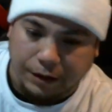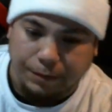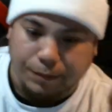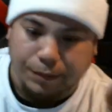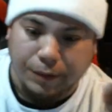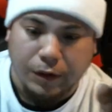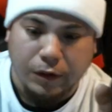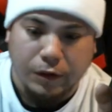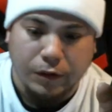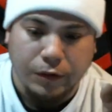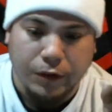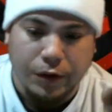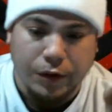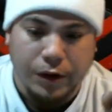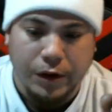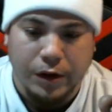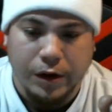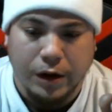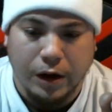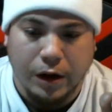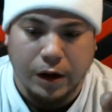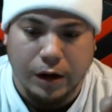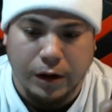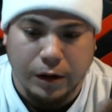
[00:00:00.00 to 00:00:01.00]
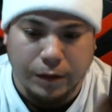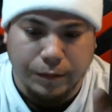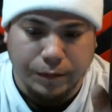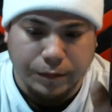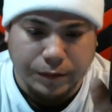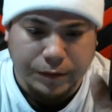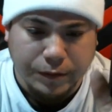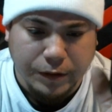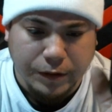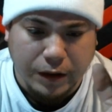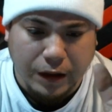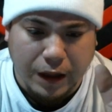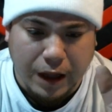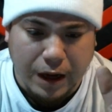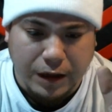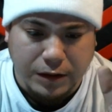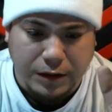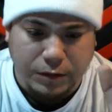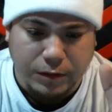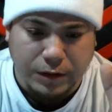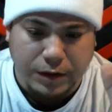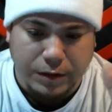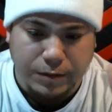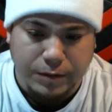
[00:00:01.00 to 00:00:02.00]
both
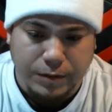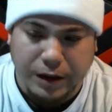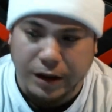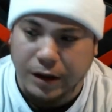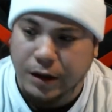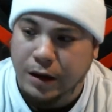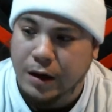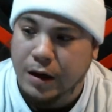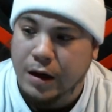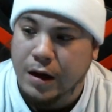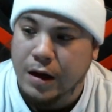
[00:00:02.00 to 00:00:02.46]
Glocks with me.